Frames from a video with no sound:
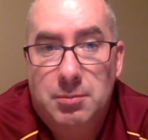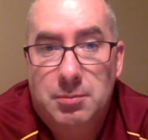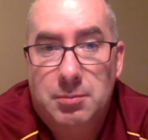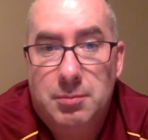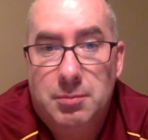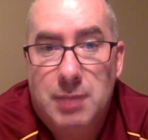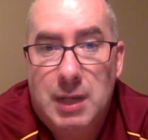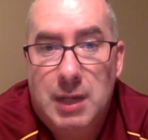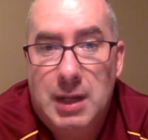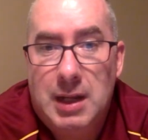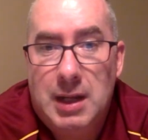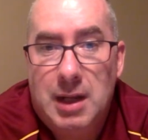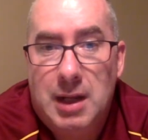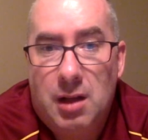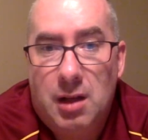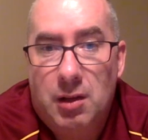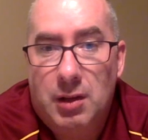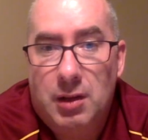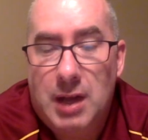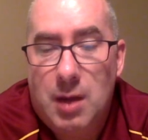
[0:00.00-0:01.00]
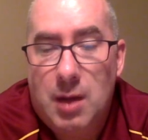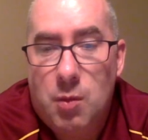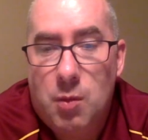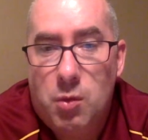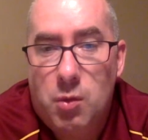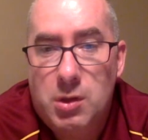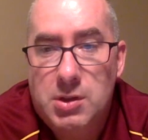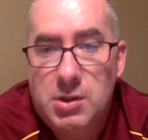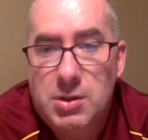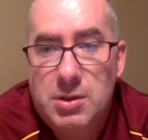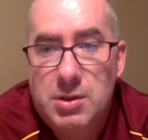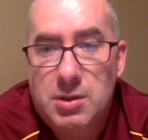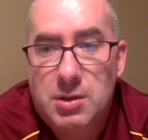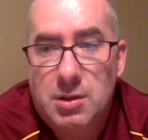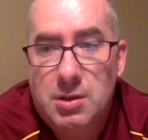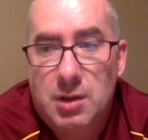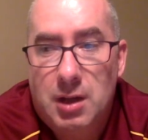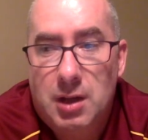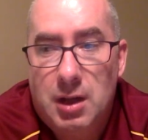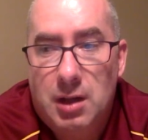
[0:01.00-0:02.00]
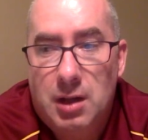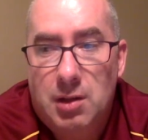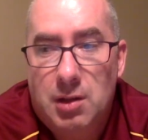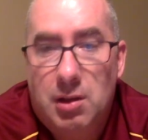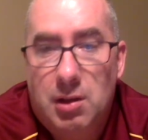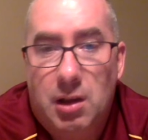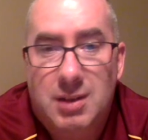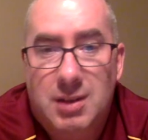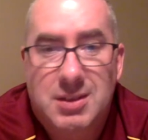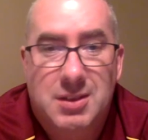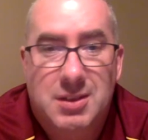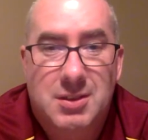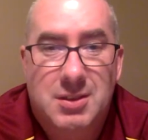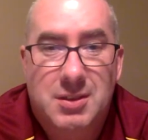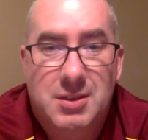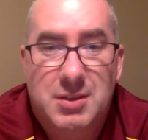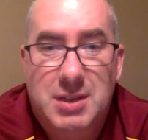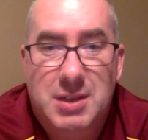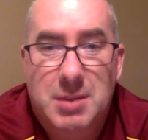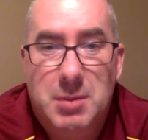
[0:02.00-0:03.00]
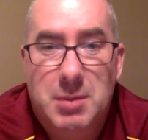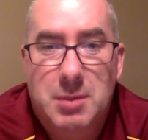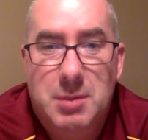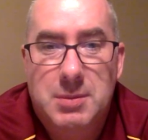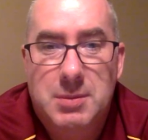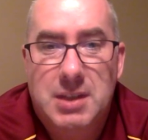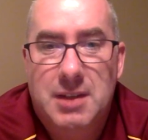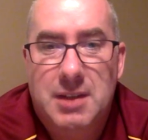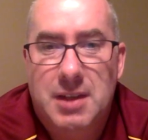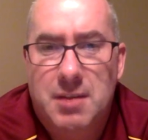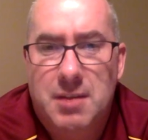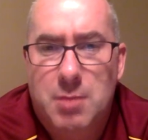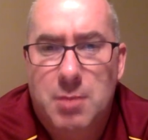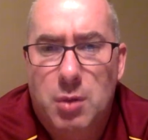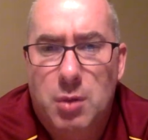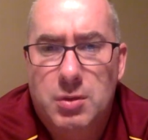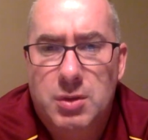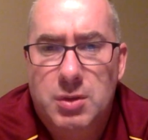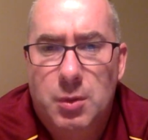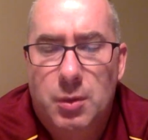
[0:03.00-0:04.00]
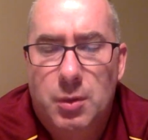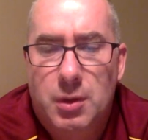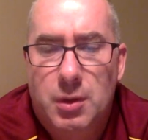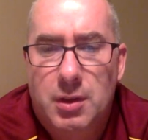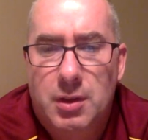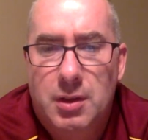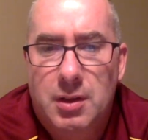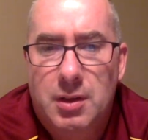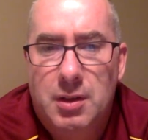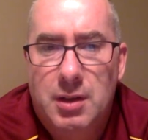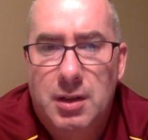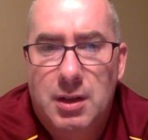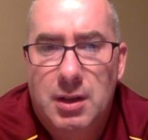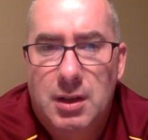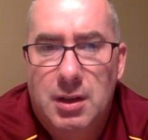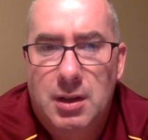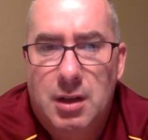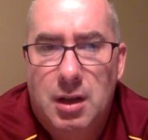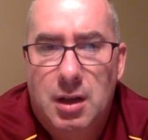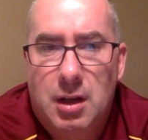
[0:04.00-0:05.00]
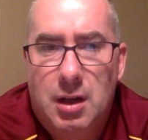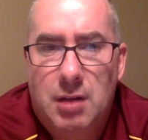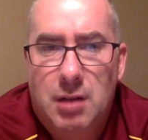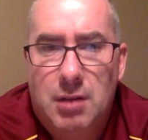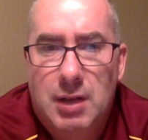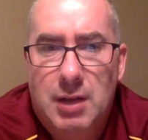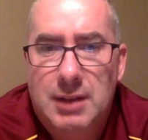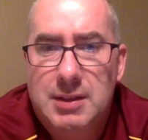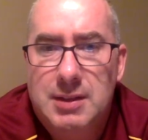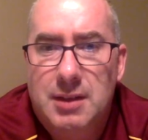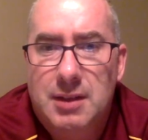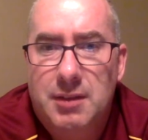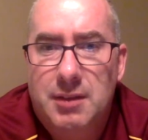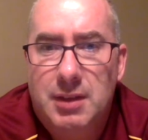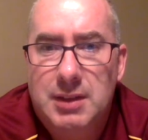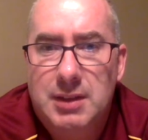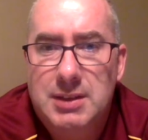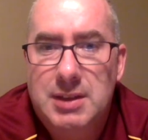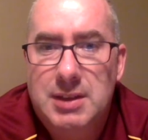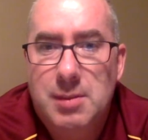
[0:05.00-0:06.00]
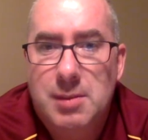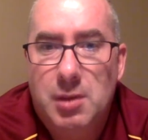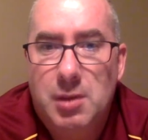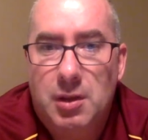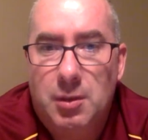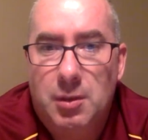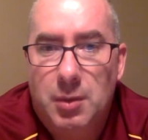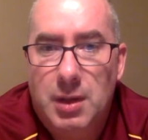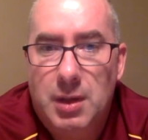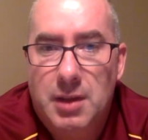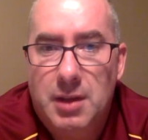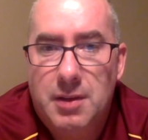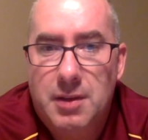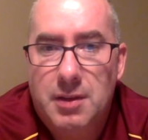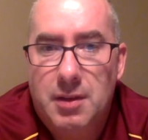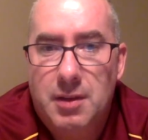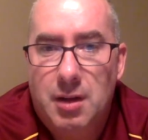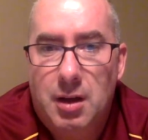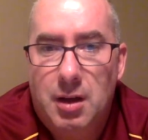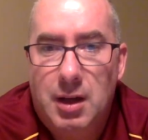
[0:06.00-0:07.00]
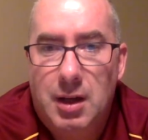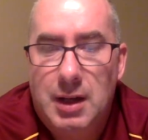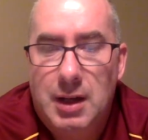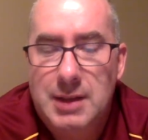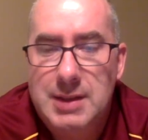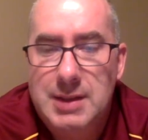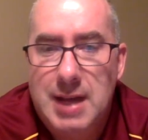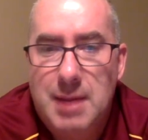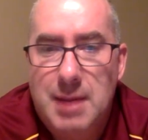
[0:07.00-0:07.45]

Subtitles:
And then I'll look at which clusters of symptoms that they both scored relatively similar with and tap